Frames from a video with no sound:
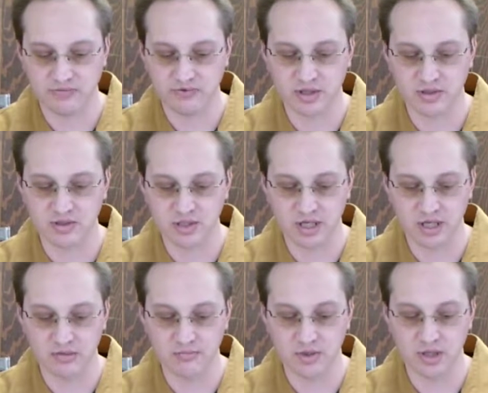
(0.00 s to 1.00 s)
offenders, and
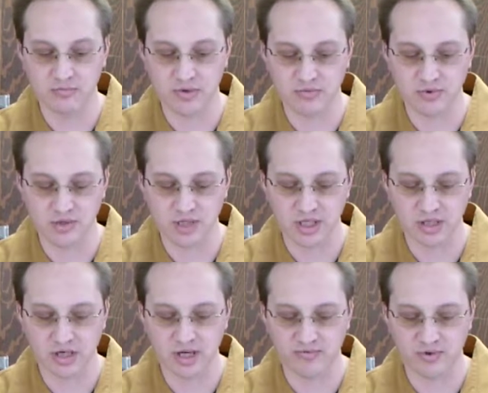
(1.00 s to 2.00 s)
community members in
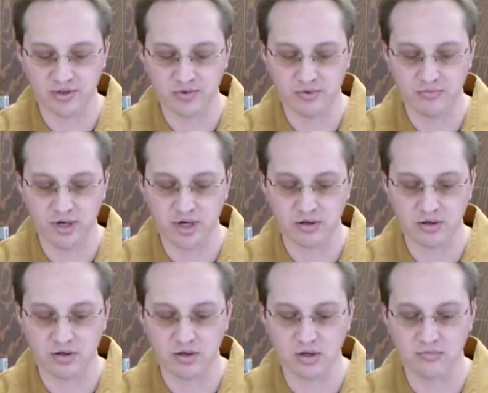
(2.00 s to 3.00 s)
an effort to repair the
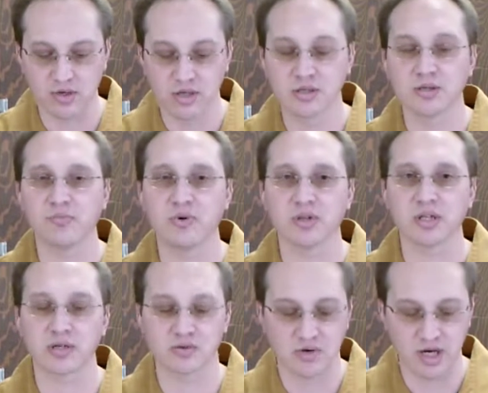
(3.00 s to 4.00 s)
harm, to put
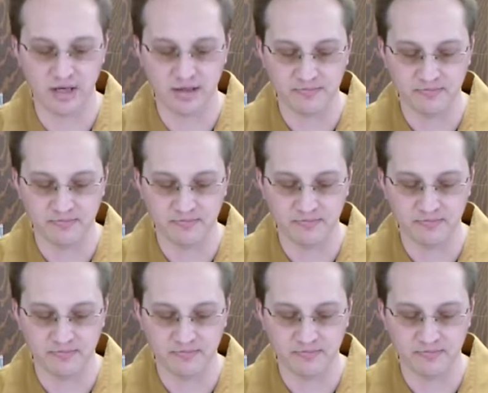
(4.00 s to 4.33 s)
things right.